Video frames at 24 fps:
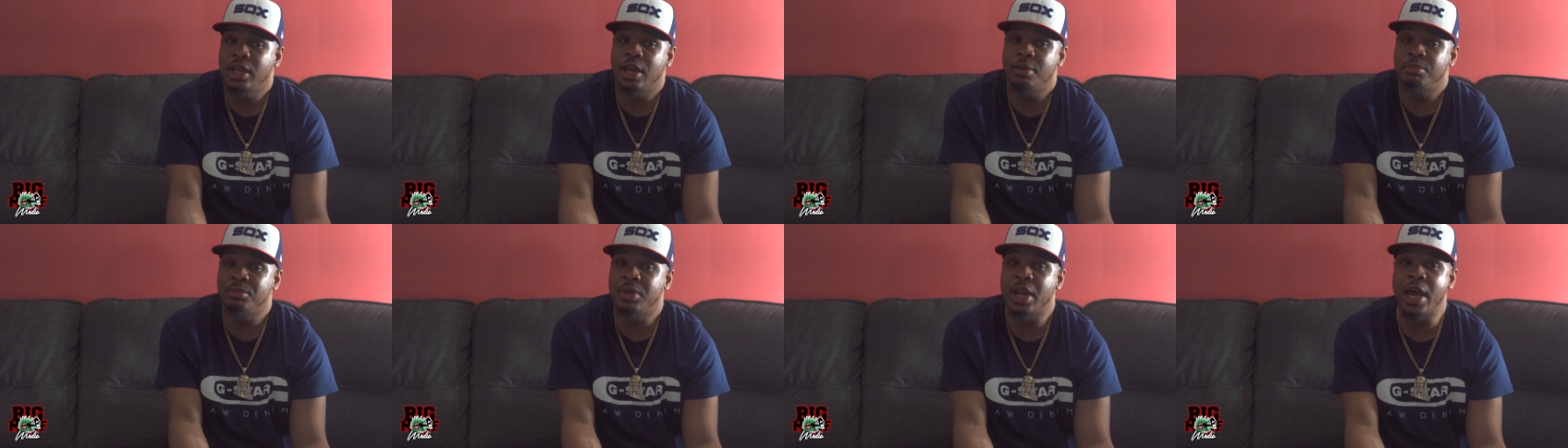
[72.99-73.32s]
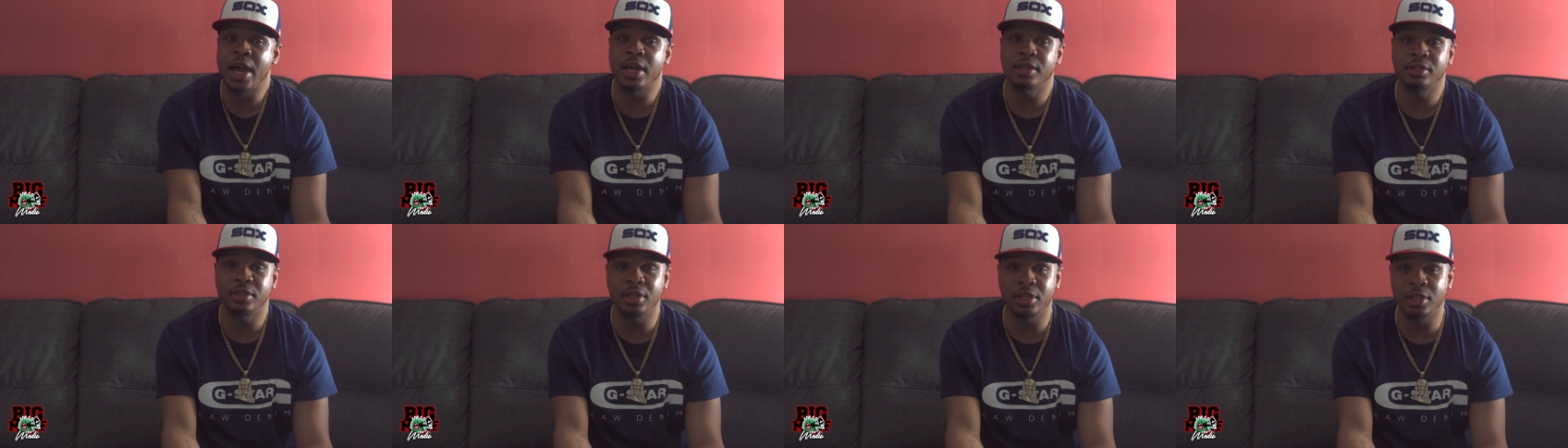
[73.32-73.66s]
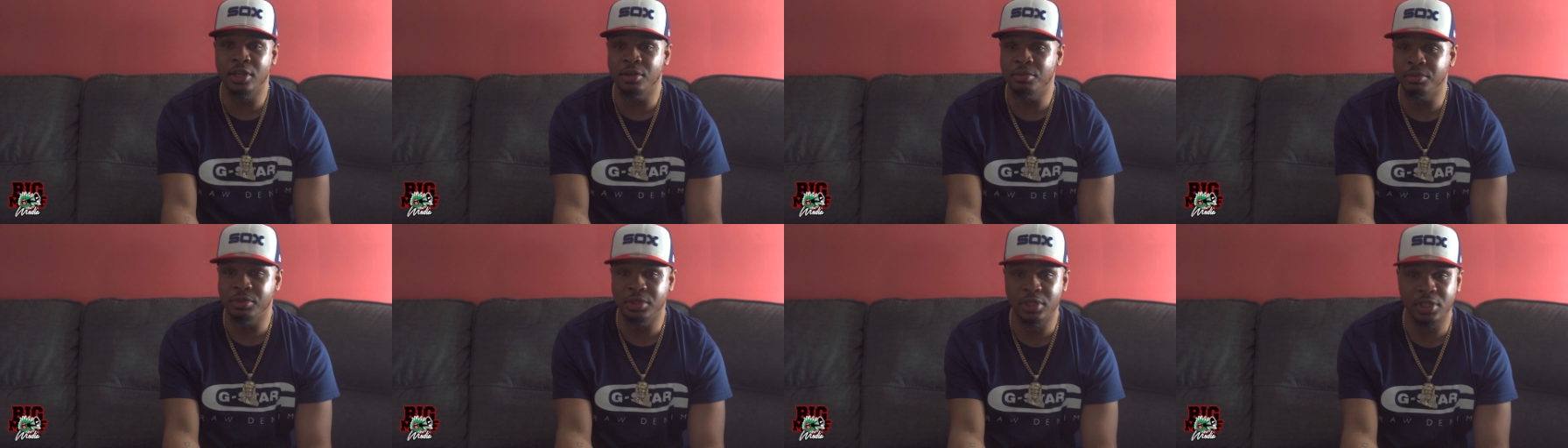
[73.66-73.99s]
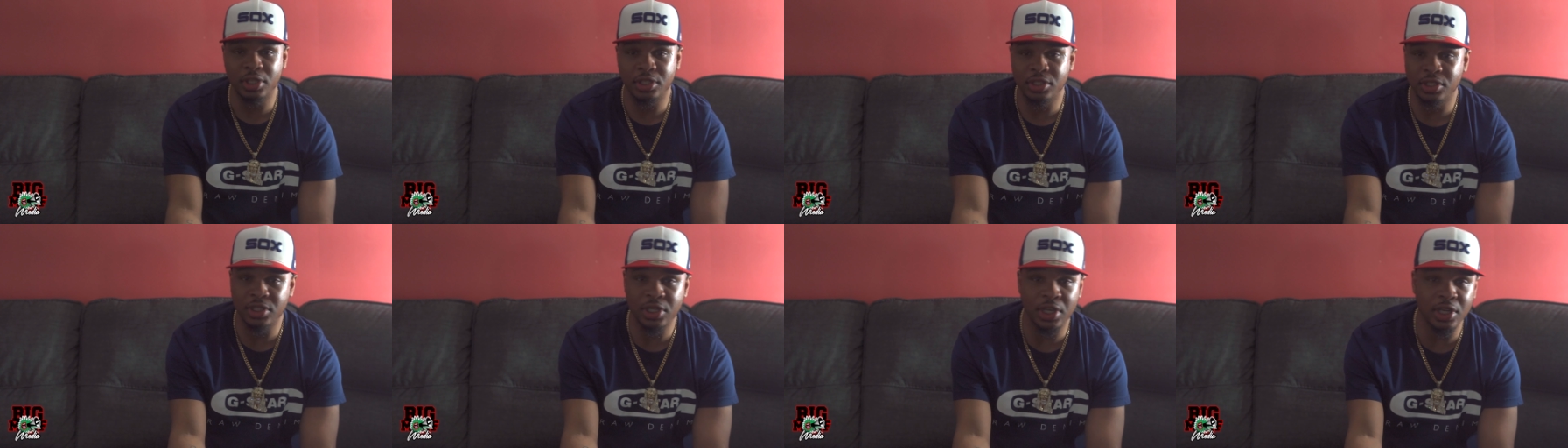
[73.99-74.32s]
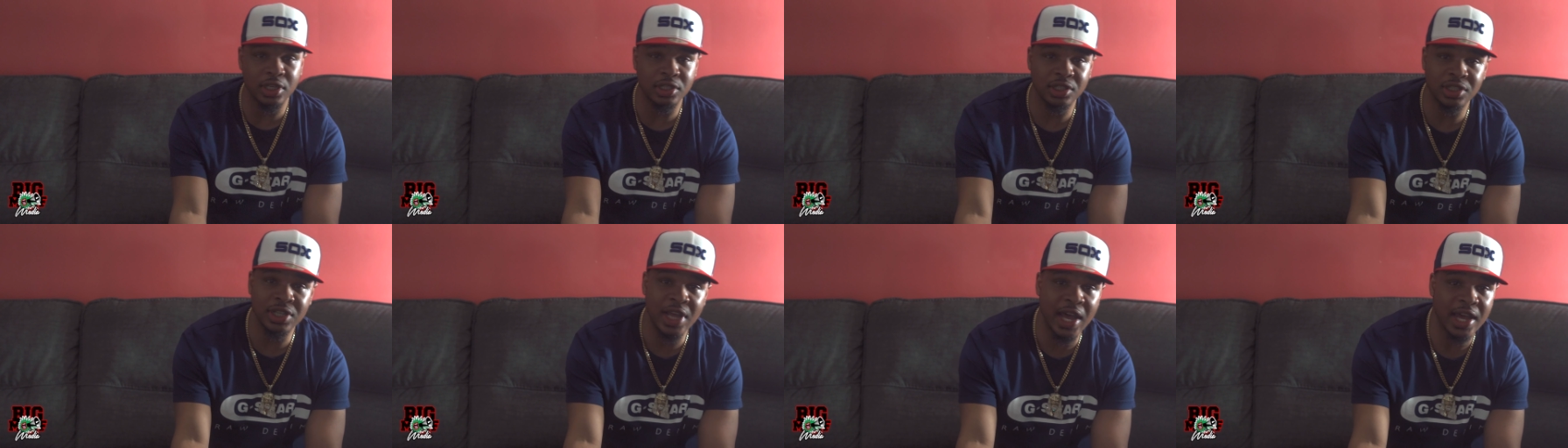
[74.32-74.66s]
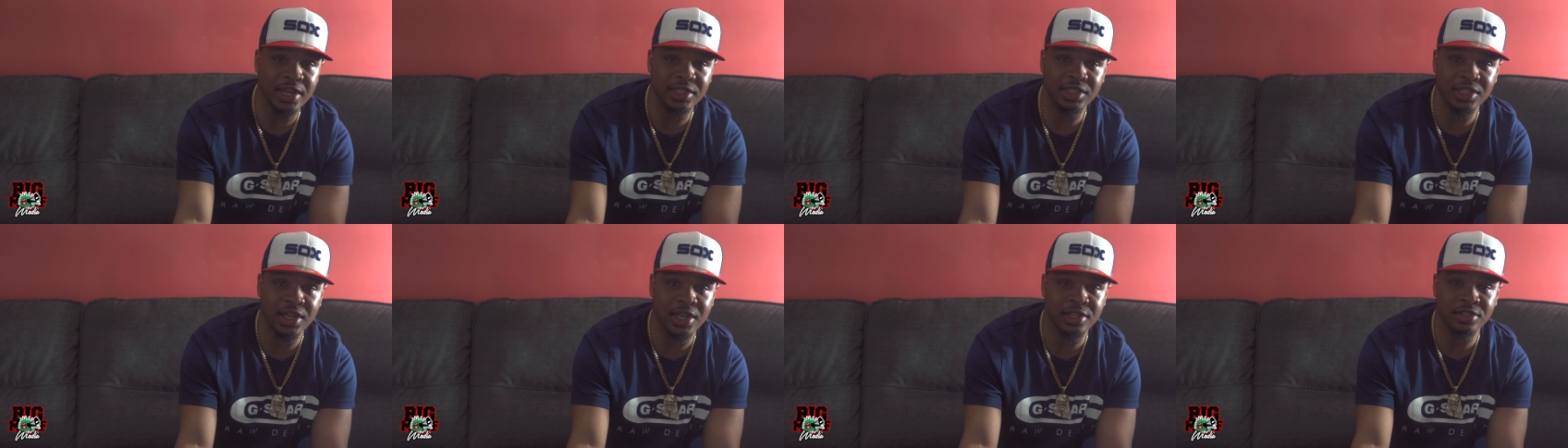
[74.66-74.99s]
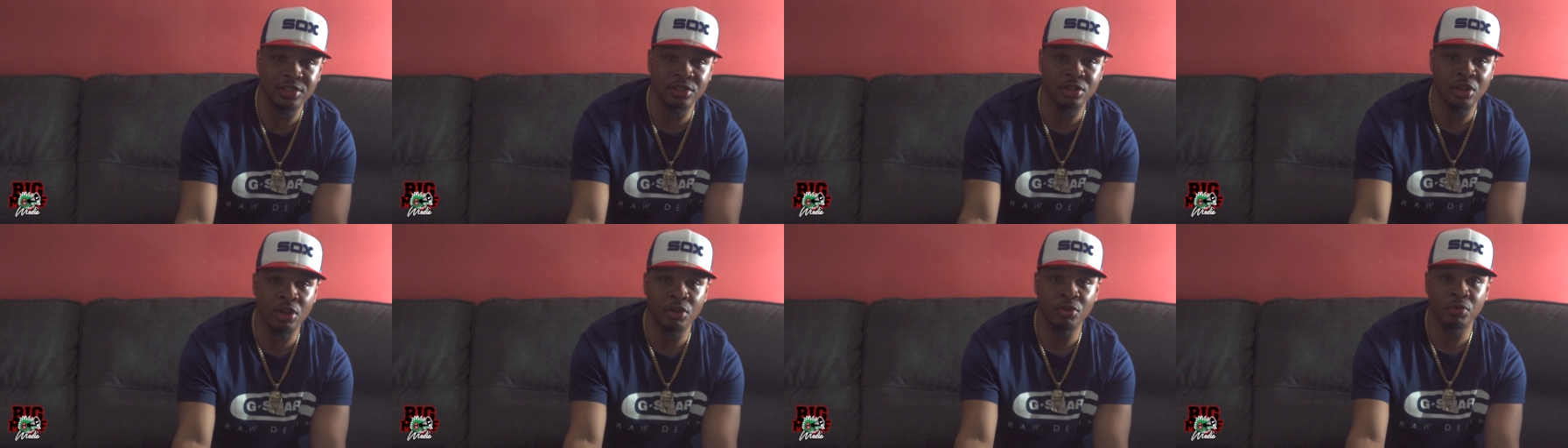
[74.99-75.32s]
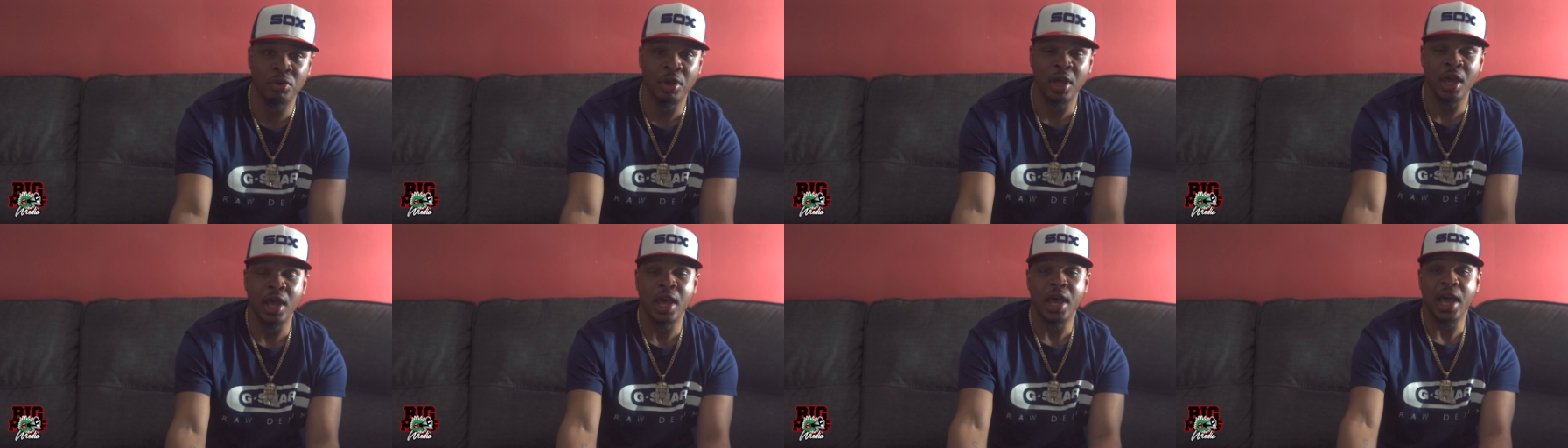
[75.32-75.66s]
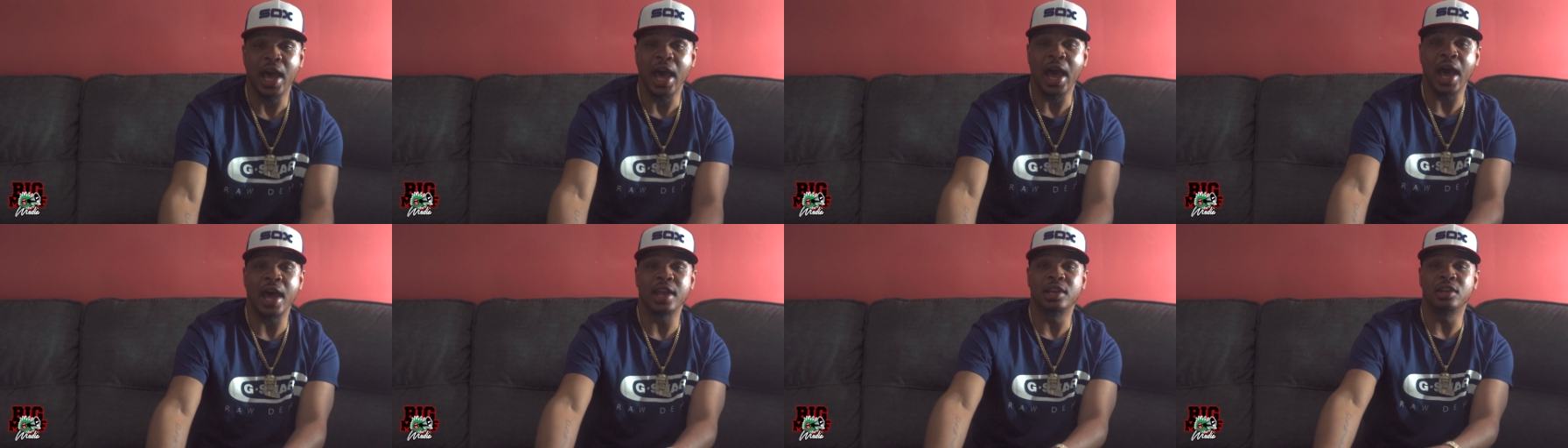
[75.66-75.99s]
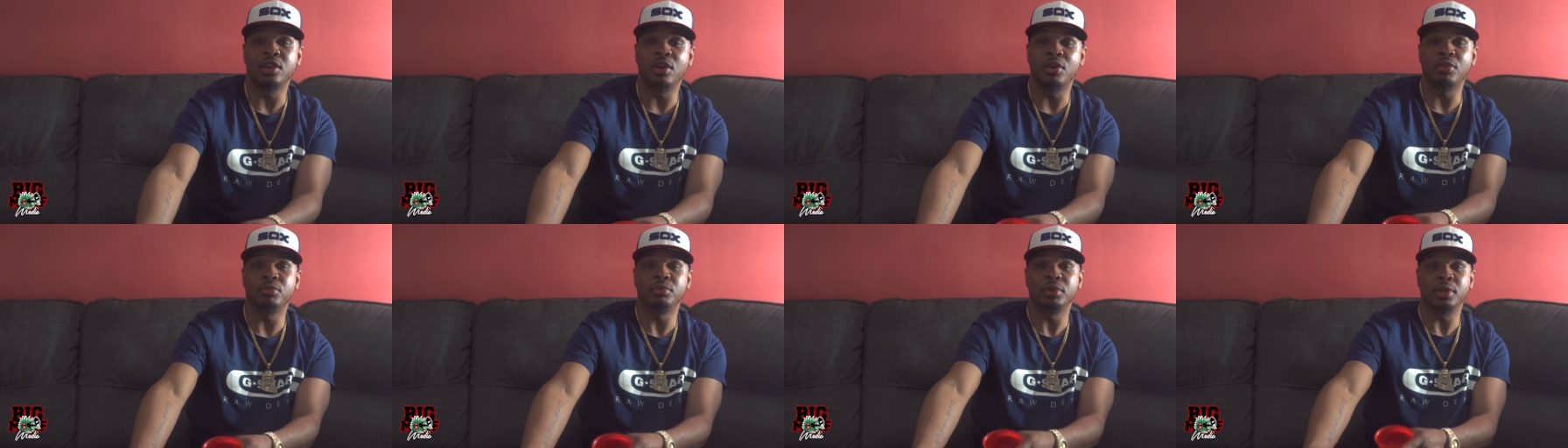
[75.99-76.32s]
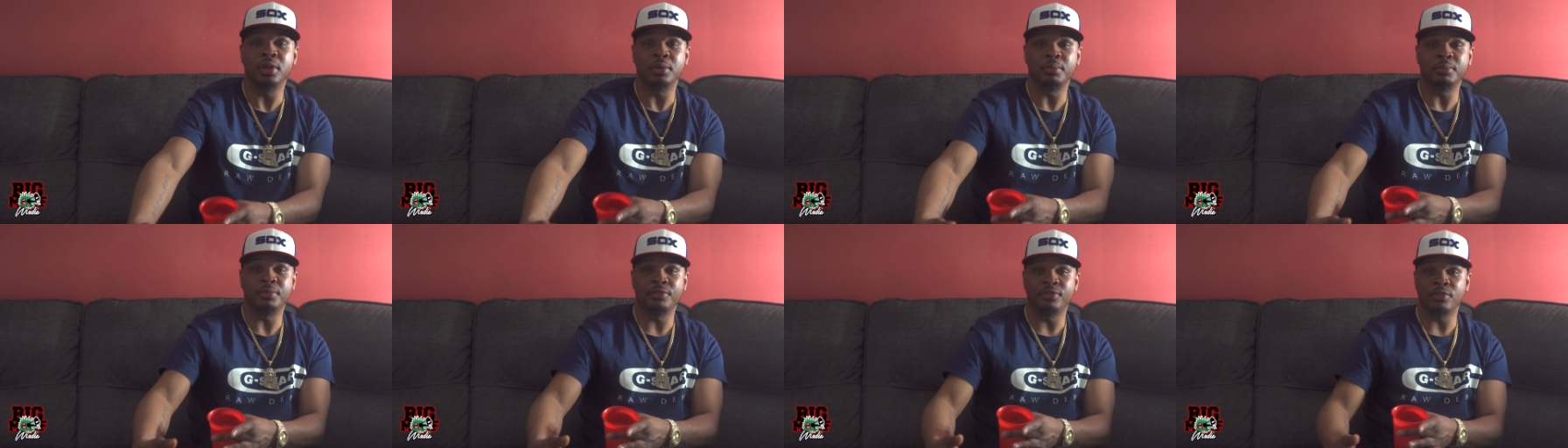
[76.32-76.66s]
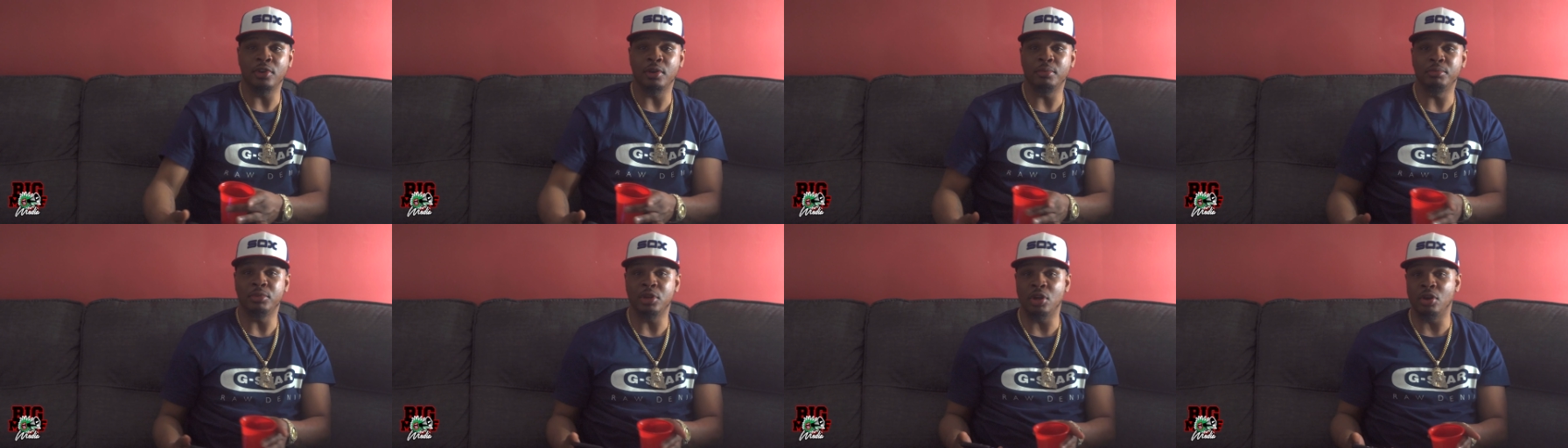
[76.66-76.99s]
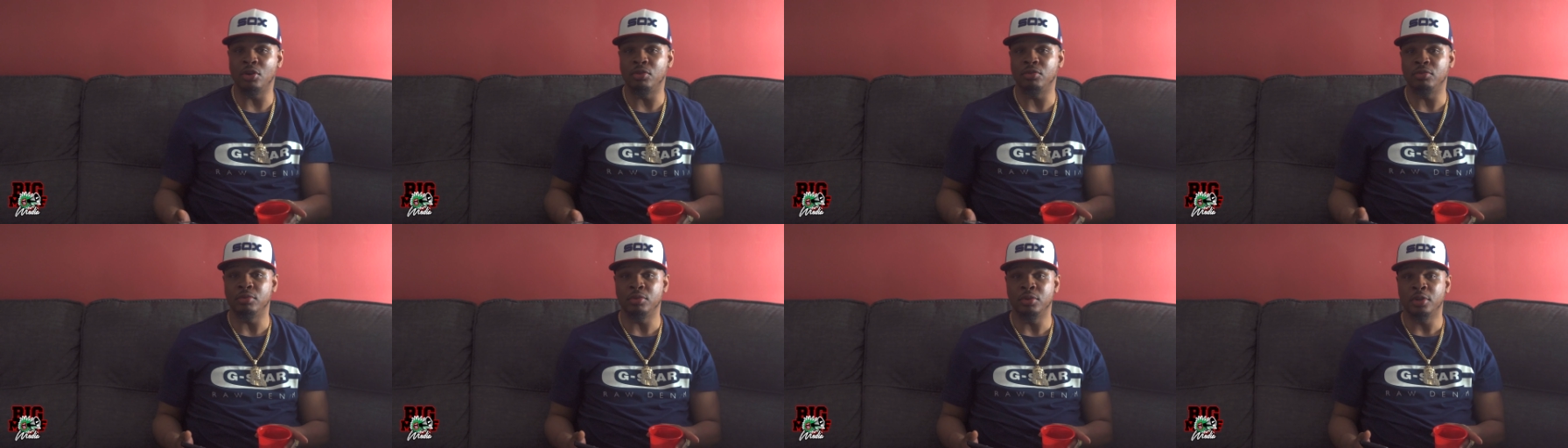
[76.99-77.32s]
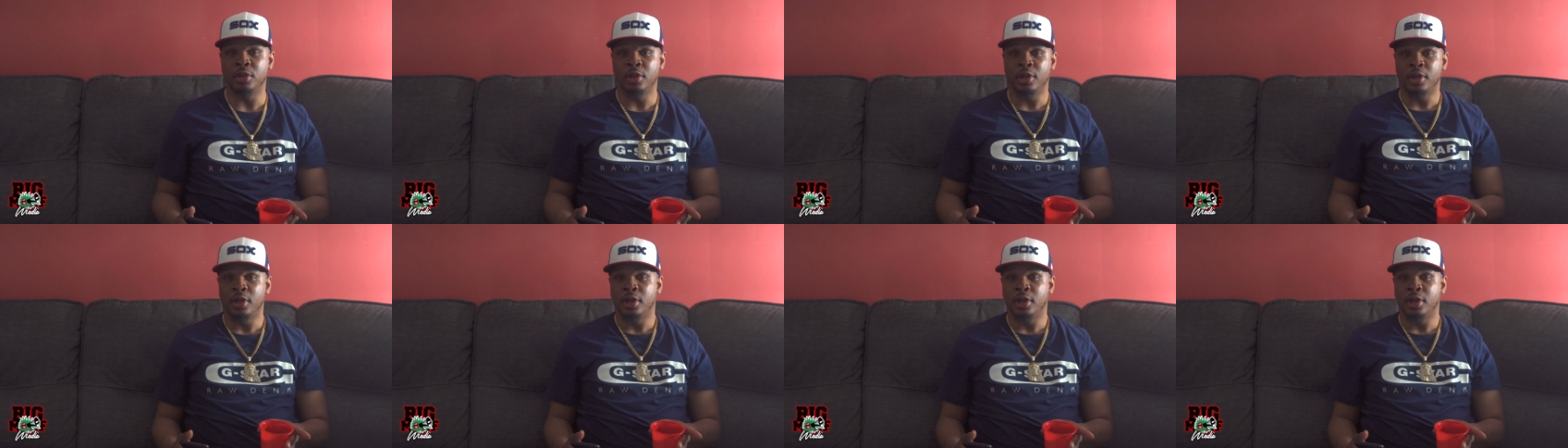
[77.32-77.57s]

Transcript: I'm locked in with these niggas. Not just no, I know them from no